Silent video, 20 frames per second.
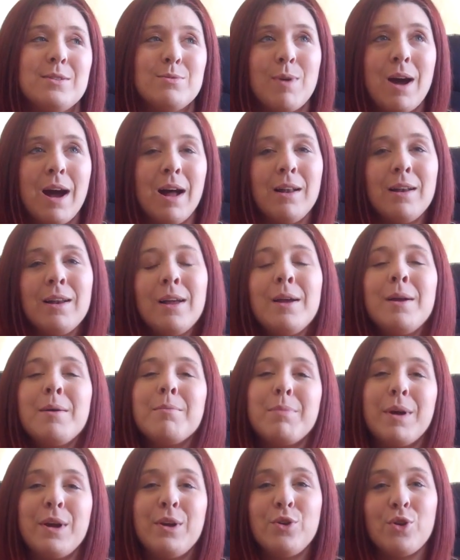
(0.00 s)
as well.
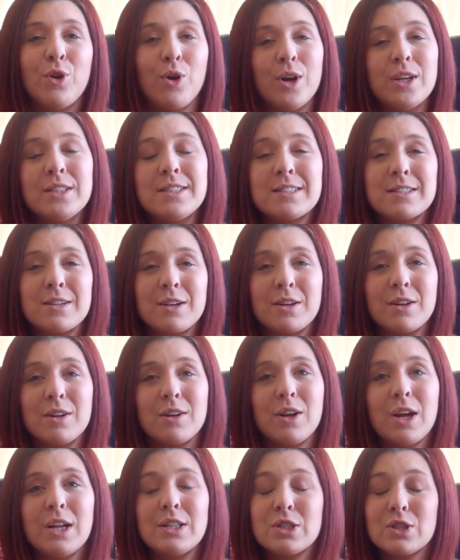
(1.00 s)
But you know,
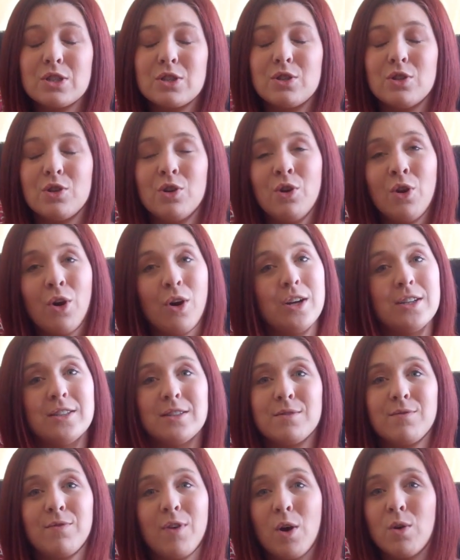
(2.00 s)
it's not
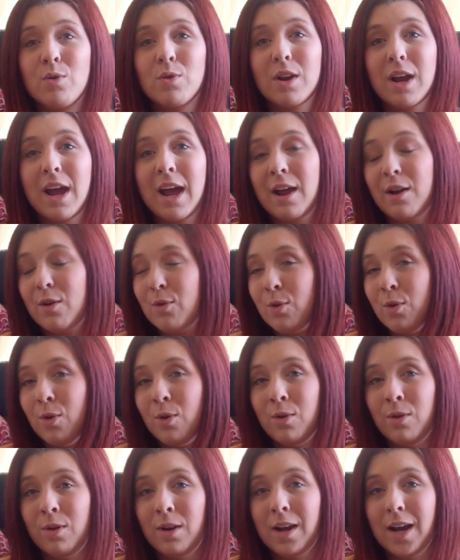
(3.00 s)
his fault at
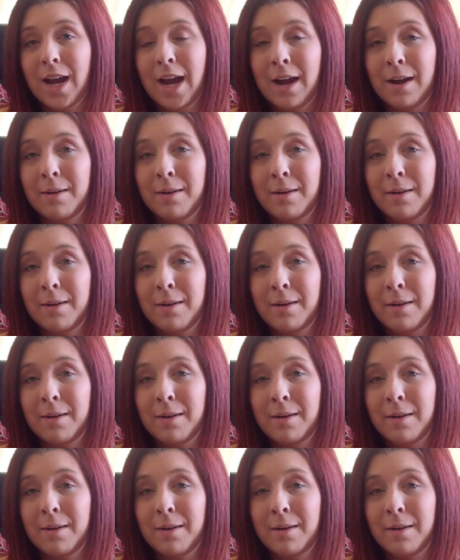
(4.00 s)
all.